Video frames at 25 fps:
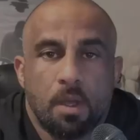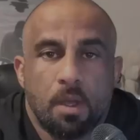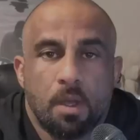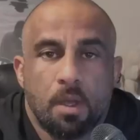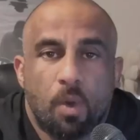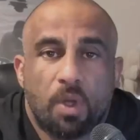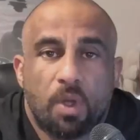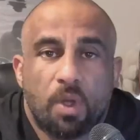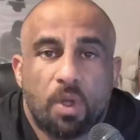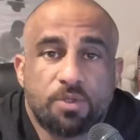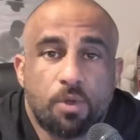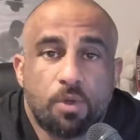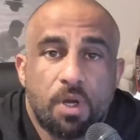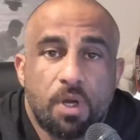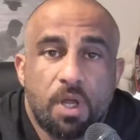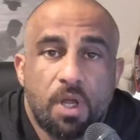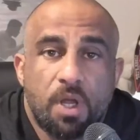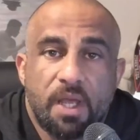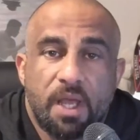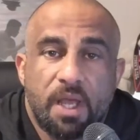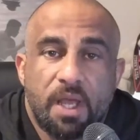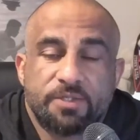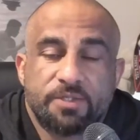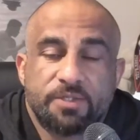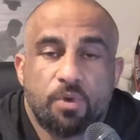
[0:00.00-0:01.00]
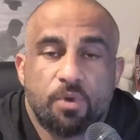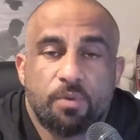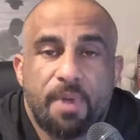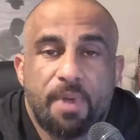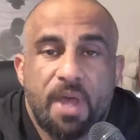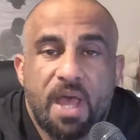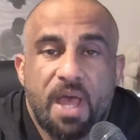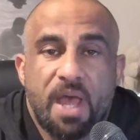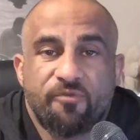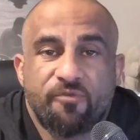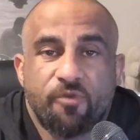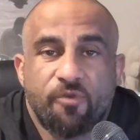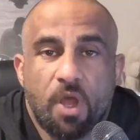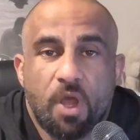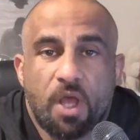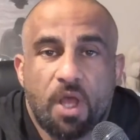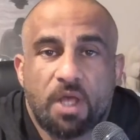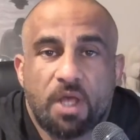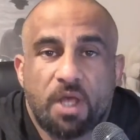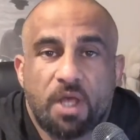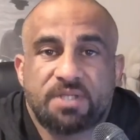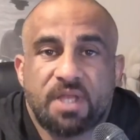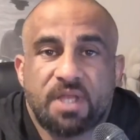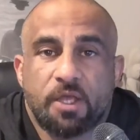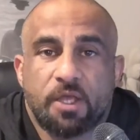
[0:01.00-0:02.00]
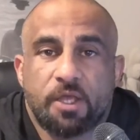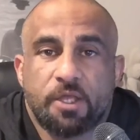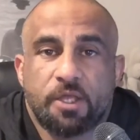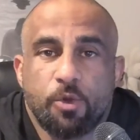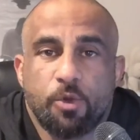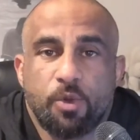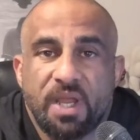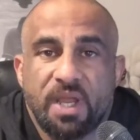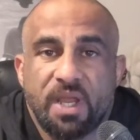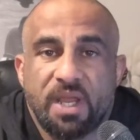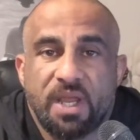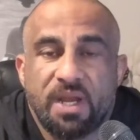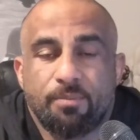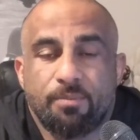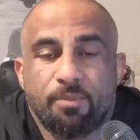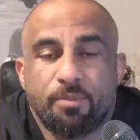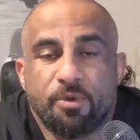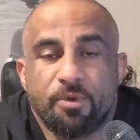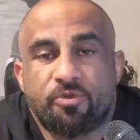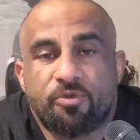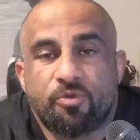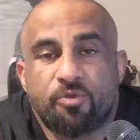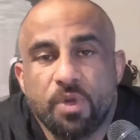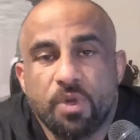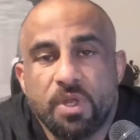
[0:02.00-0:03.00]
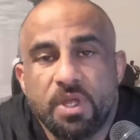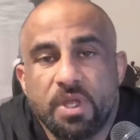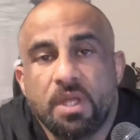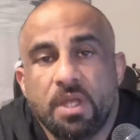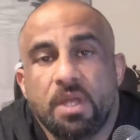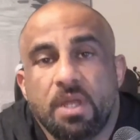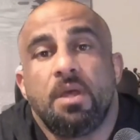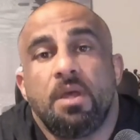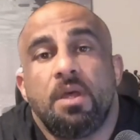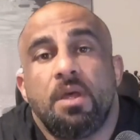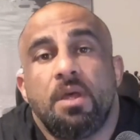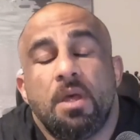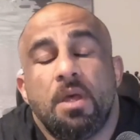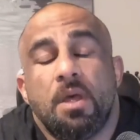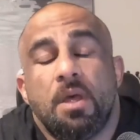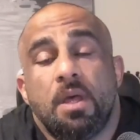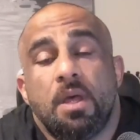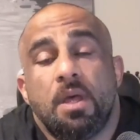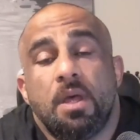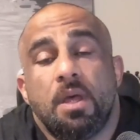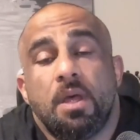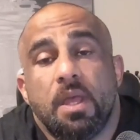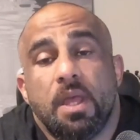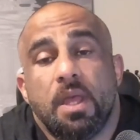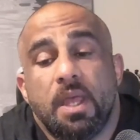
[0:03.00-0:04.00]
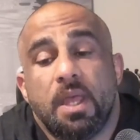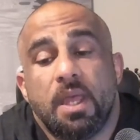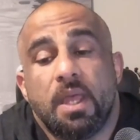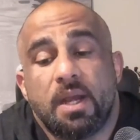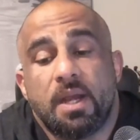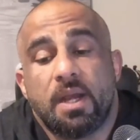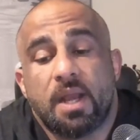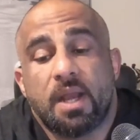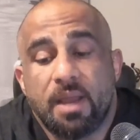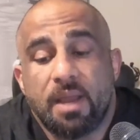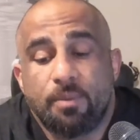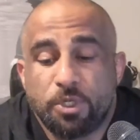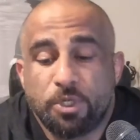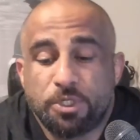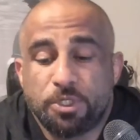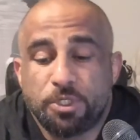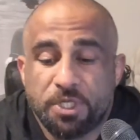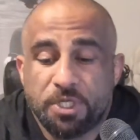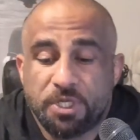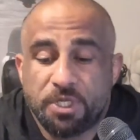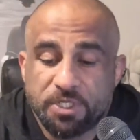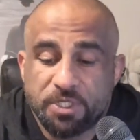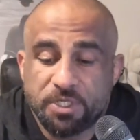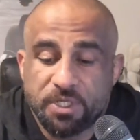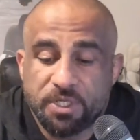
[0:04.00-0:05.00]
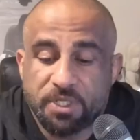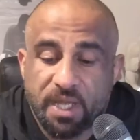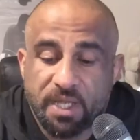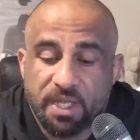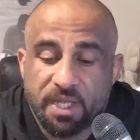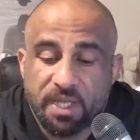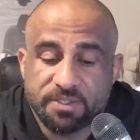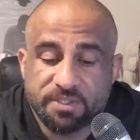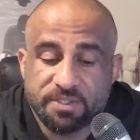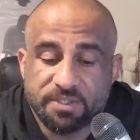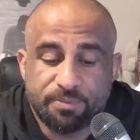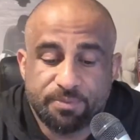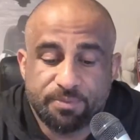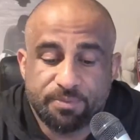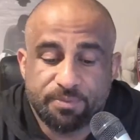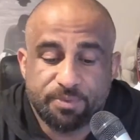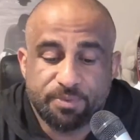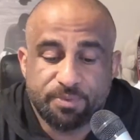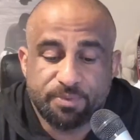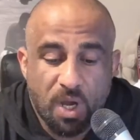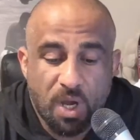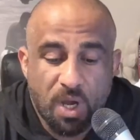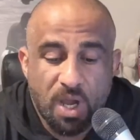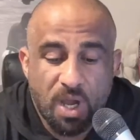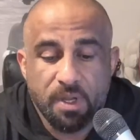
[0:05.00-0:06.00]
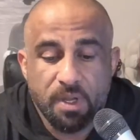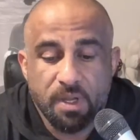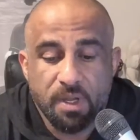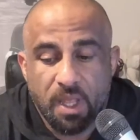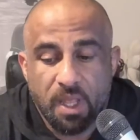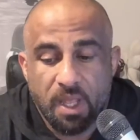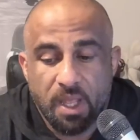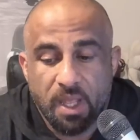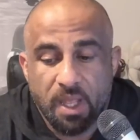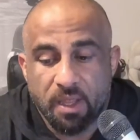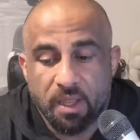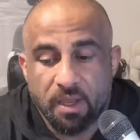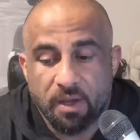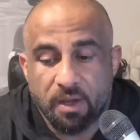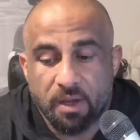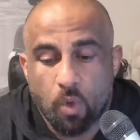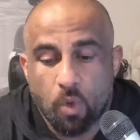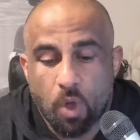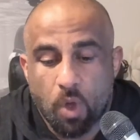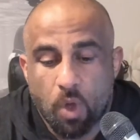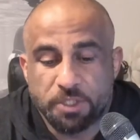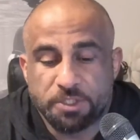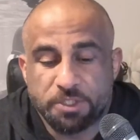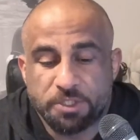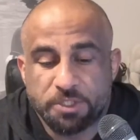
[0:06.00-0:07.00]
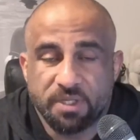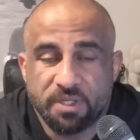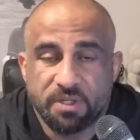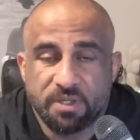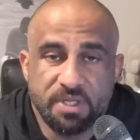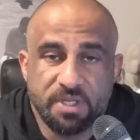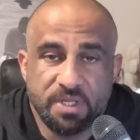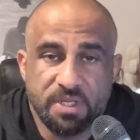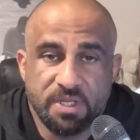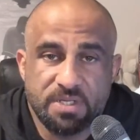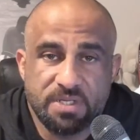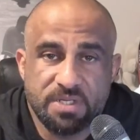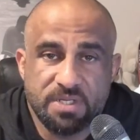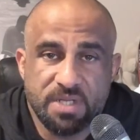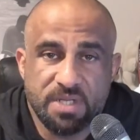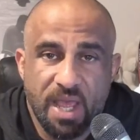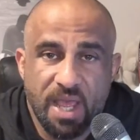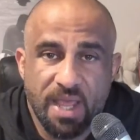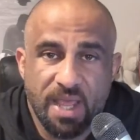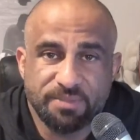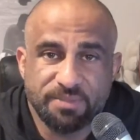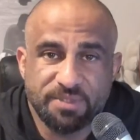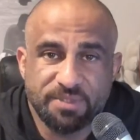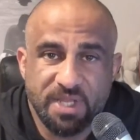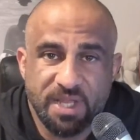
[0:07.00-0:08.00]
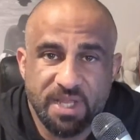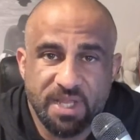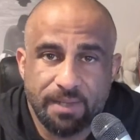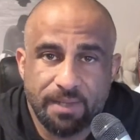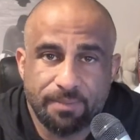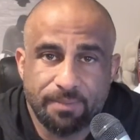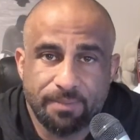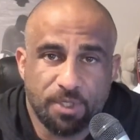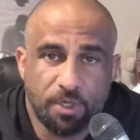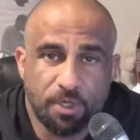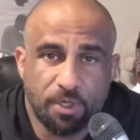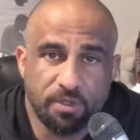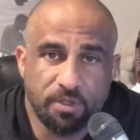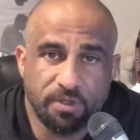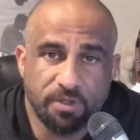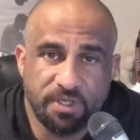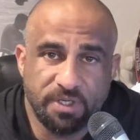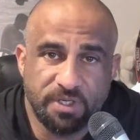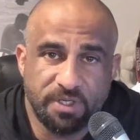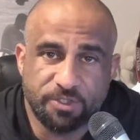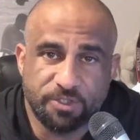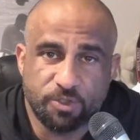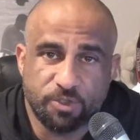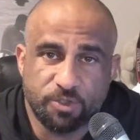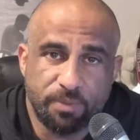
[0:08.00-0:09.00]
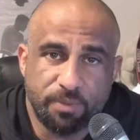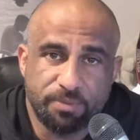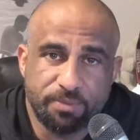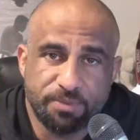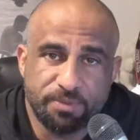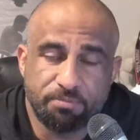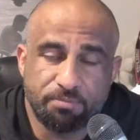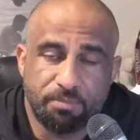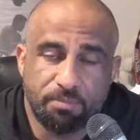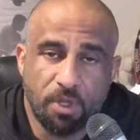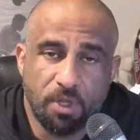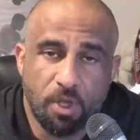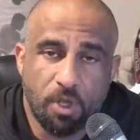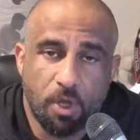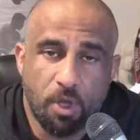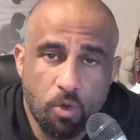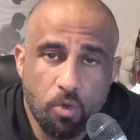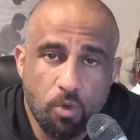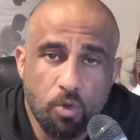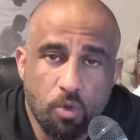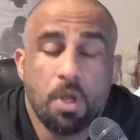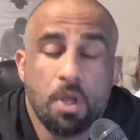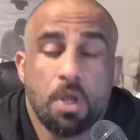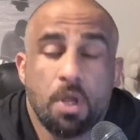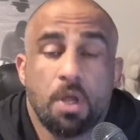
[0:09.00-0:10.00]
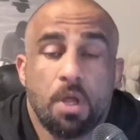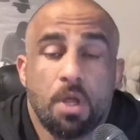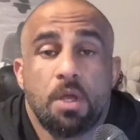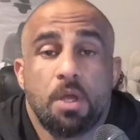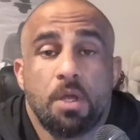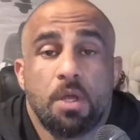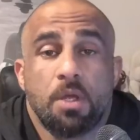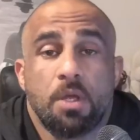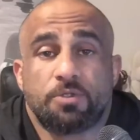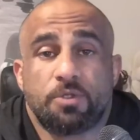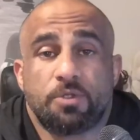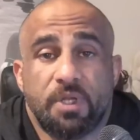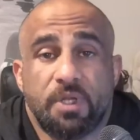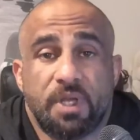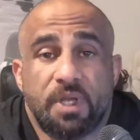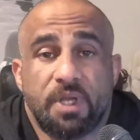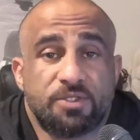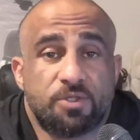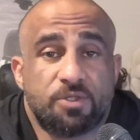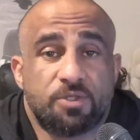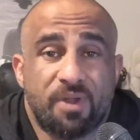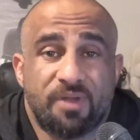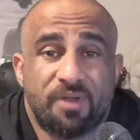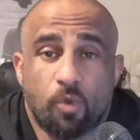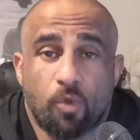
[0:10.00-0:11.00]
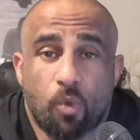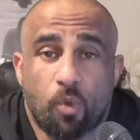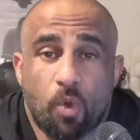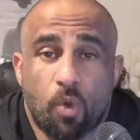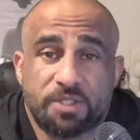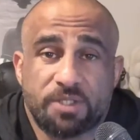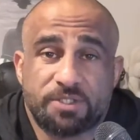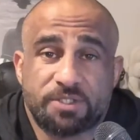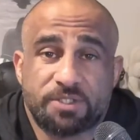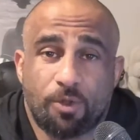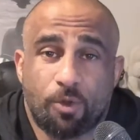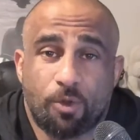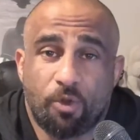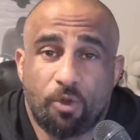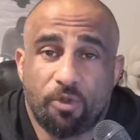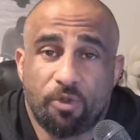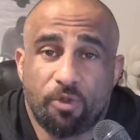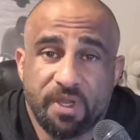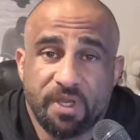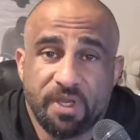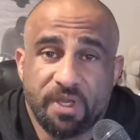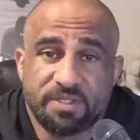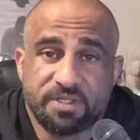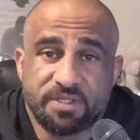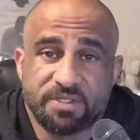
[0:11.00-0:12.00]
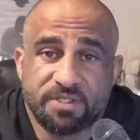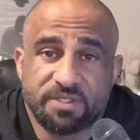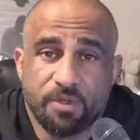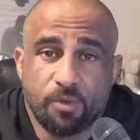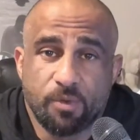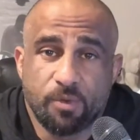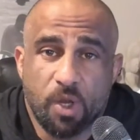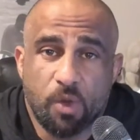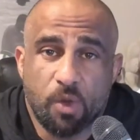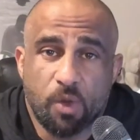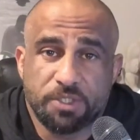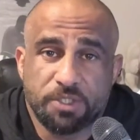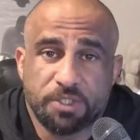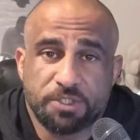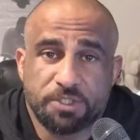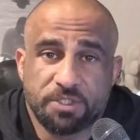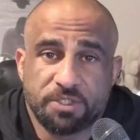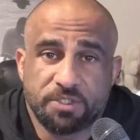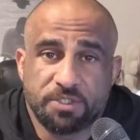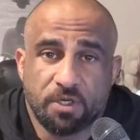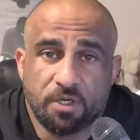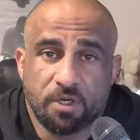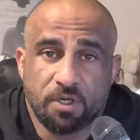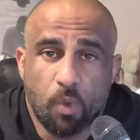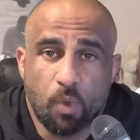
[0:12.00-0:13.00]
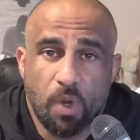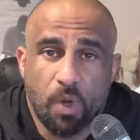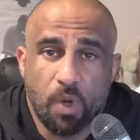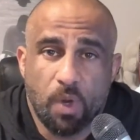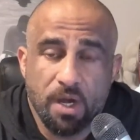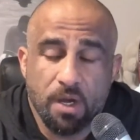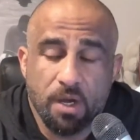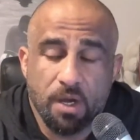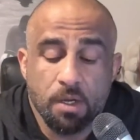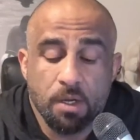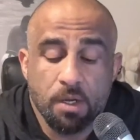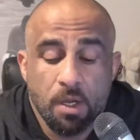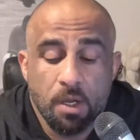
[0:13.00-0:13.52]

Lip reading: What's going on, guys? We're back for Hostile Q&A number 3, and I appreciate you guys subscribing and watching. The timestamps are in the description below, so you guys don't have to watch the whole thing to see what questions are where.